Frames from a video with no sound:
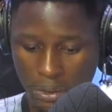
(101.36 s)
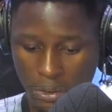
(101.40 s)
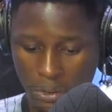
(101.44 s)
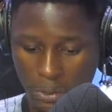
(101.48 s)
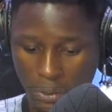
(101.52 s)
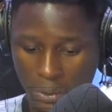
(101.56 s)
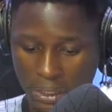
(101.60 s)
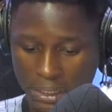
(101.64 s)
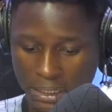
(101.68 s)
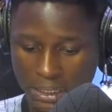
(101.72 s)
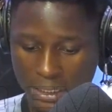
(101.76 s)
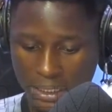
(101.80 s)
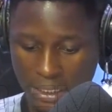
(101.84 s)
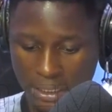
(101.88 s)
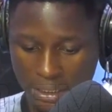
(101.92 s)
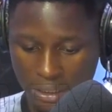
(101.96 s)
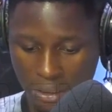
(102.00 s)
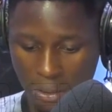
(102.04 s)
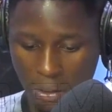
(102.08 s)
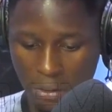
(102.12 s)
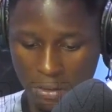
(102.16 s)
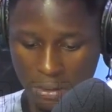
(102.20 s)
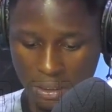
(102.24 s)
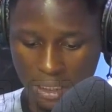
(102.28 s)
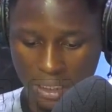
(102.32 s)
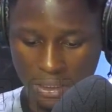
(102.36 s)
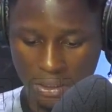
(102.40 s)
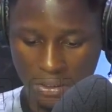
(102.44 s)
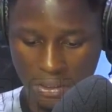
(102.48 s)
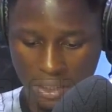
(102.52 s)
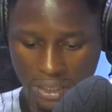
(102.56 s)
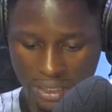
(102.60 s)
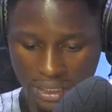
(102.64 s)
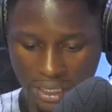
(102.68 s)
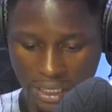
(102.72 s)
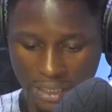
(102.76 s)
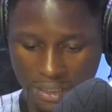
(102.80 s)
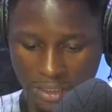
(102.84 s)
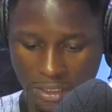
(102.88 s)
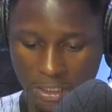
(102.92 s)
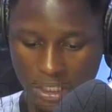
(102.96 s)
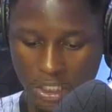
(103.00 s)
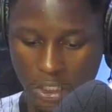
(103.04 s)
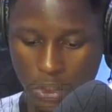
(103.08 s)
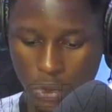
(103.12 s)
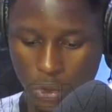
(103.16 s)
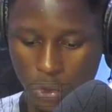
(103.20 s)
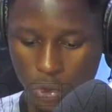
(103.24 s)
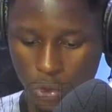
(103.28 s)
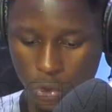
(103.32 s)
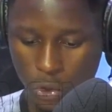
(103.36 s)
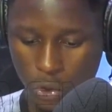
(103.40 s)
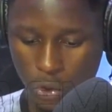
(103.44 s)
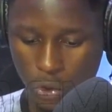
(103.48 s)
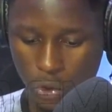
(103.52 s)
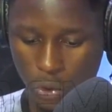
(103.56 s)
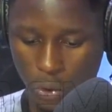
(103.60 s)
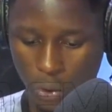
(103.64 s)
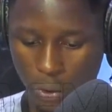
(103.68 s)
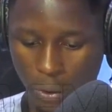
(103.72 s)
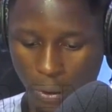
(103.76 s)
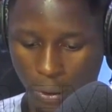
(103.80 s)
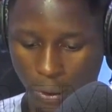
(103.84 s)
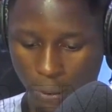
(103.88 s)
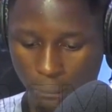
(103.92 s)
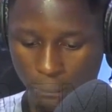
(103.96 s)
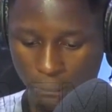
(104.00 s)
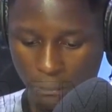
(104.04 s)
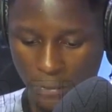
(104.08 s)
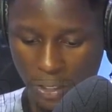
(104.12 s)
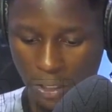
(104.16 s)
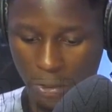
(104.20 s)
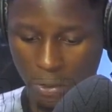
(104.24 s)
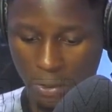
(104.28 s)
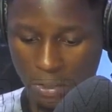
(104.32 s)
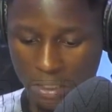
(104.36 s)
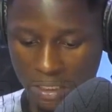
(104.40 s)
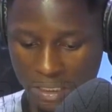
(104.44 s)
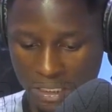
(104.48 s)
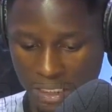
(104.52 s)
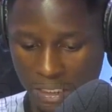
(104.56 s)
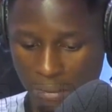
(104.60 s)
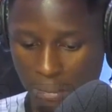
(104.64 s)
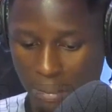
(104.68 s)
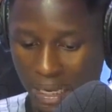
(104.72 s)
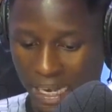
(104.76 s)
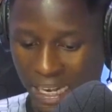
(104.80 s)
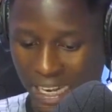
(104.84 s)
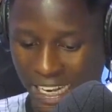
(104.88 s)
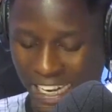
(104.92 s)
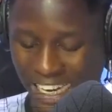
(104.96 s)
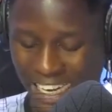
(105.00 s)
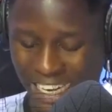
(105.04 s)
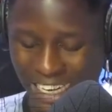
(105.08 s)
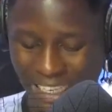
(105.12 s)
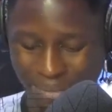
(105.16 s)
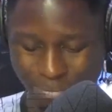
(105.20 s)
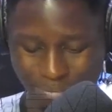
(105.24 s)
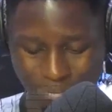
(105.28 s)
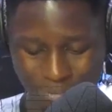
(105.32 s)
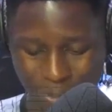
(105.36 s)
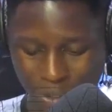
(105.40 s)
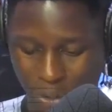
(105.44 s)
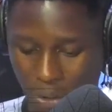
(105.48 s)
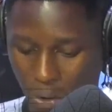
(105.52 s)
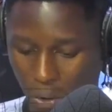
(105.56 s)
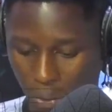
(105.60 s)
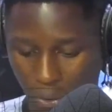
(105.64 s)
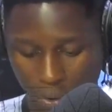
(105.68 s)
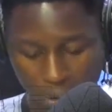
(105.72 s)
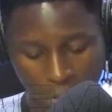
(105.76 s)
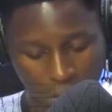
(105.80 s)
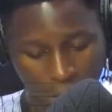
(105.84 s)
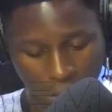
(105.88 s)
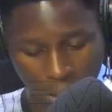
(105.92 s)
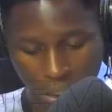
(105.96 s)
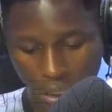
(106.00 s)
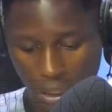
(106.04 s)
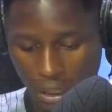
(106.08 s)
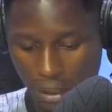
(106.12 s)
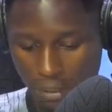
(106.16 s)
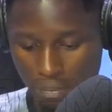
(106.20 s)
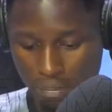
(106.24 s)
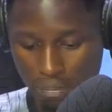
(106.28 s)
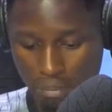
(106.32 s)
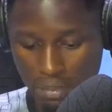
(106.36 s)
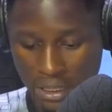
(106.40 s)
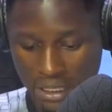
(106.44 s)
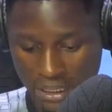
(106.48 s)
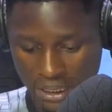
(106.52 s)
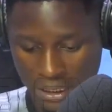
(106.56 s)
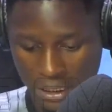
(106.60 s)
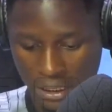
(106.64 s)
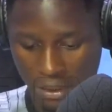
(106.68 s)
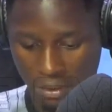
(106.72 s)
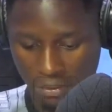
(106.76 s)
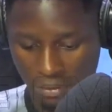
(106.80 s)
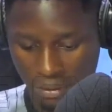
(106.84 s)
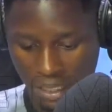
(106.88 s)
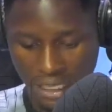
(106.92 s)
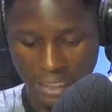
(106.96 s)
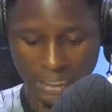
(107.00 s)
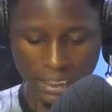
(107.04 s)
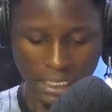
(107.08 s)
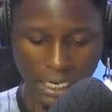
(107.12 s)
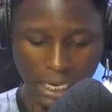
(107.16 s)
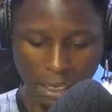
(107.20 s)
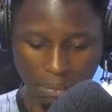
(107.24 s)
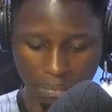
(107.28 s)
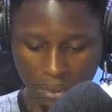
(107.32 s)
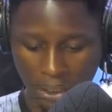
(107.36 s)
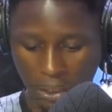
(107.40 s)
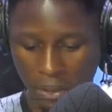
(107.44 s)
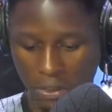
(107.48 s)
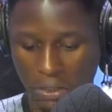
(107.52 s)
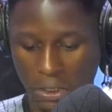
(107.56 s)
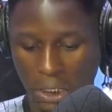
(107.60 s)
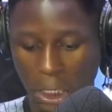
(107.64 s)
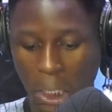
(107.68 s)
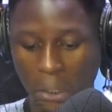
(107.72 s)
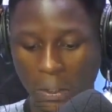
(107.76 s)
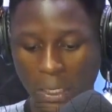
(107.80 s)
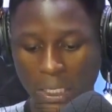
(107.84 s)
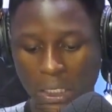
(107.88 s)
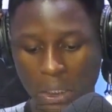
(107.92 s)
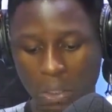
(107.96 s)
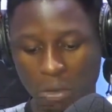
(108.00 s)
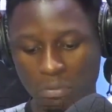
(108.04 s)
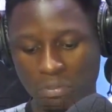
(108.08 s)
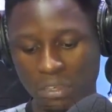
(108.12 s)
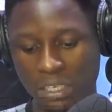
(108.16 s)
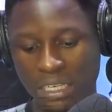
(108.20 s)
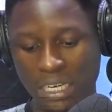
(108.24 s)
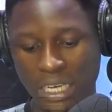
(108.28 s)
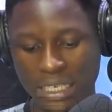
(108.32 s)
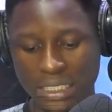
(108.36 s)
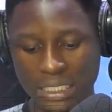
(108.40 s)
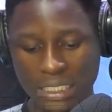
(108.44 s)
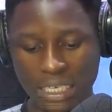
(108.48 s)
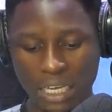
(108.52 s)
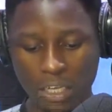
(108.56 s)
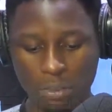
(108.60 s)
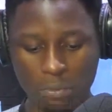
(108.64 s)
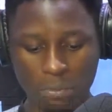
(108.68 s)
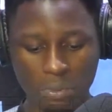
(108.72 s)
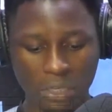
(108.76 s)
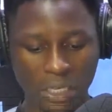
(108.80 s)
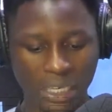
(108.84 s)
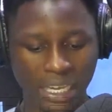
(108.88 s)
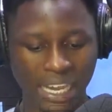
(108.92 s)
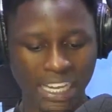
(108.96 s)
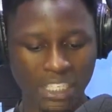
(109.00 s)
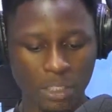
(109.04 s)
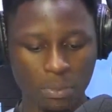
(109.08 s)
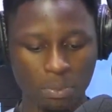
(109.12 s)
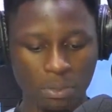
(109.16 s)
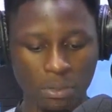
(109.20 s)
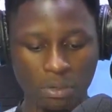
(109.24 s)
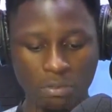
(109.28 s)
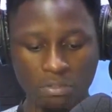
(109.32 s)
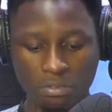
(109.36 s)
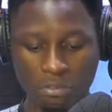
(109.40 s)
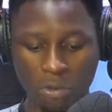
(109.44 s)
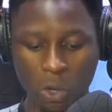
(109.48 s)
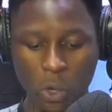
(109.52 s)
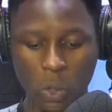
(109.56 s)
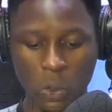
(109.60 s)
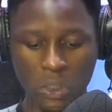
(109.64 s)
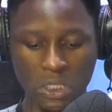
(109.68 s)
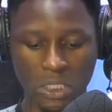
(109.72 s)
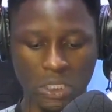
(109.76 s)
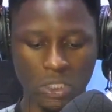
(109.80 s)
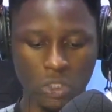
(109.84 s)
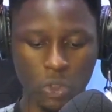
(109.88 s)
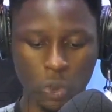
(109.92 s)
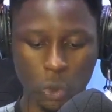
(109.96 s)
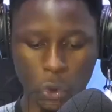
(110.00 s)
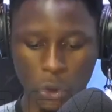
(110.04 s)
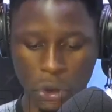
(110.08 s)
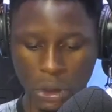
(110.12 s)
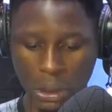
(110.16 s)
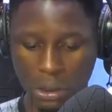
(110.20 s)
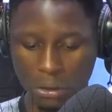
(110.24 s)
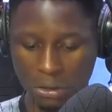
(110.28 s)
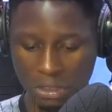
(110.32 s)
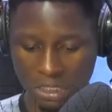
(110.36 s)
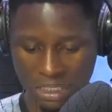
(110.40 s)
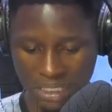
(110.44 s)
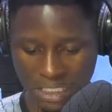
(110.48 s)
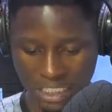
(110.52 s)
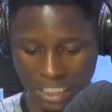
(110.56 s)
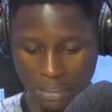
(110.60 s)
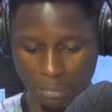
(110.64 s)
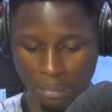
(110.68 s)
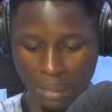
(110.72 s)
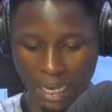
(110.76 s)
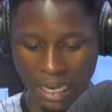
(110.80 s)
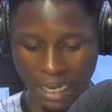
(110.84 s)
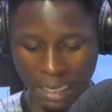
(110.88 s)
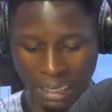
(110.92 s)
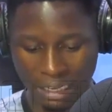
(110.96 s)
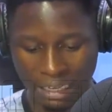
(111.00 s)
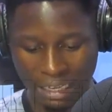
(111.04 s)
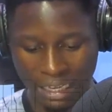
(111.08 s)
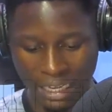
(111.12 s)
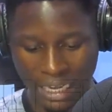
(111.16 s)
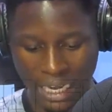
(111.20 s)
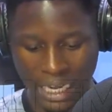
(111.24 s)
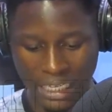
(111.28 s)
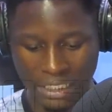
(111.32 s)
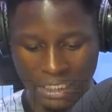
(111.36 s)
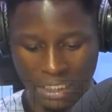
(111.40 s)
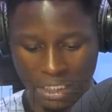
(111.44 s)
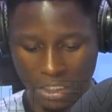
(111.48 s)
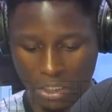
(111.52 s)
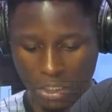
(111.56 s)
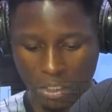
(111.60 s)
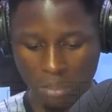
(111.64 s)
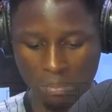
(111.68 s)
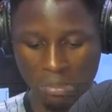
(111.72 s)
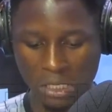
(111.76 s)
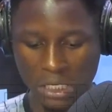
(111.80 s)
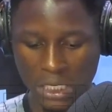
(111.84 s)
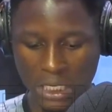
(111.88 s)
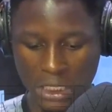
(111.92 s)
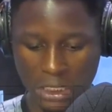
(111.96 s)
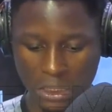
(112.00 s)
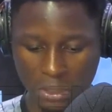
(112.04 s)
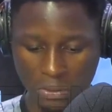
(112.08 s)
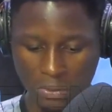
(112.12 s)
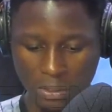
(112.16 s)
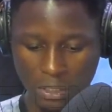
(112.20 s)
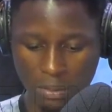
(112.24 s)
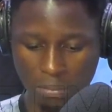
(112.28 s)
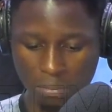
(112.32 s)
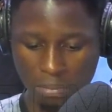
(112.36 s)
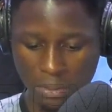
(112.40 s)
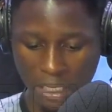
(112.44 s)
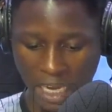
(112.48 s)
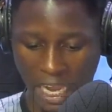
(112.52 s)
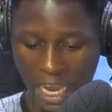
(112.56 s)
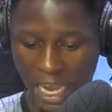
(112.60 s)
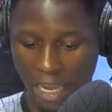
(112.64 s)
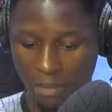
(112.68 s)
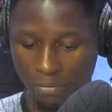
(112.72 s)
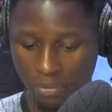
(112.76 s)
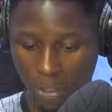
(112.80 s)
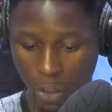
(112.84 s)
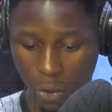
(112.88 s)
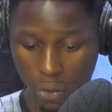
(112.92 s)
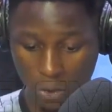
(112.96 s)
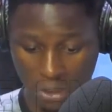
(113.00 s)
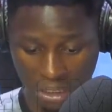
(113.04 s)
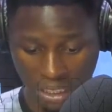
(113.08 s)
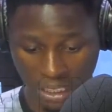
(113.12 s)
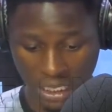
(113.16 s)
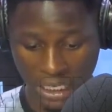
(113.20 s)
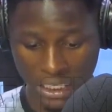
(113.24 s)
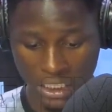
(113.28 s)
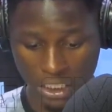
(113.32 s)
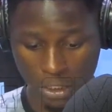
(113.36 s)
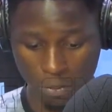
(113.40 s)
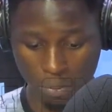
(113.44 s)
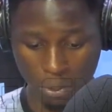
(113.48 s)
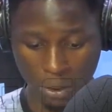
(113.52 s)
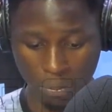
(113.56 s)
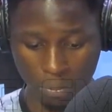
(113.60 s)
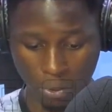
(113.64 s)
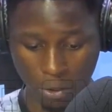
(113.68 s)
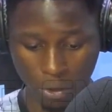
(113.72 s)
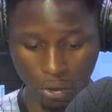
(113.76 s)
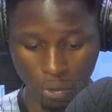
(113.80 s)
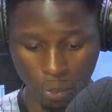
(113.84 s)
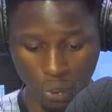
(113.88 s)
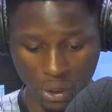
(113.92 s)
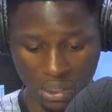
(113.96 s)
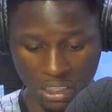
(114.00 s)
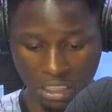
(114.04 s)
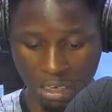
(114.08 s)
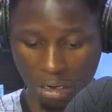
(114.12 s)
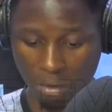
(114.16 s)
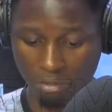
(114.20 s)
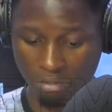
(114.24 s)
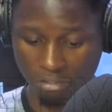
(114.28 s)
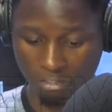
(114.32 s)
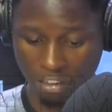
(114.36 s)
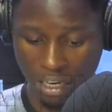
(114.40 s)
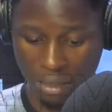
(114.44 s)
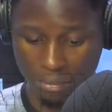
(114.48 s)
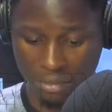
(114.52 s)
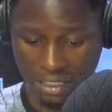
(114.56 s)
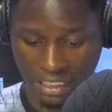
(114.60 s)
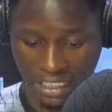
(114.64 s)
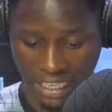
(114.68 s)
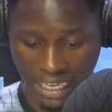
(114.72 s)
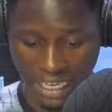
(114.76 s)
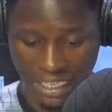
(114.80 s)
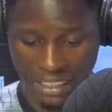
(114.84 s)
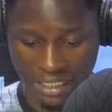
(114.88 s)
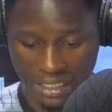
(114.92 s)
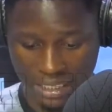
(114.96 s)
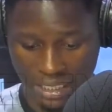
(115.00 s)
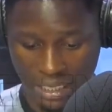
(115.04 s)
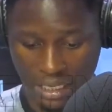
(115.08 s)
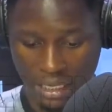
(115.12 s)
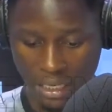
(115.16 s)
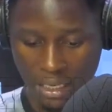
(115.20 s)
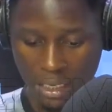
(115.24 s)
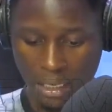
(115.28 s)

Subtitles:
to assist contact tracers due to a fear or stigma missing right now. Because current COVID-19 outbreak has provoked social stigma and discriminatory behaviors against people with confirmed case.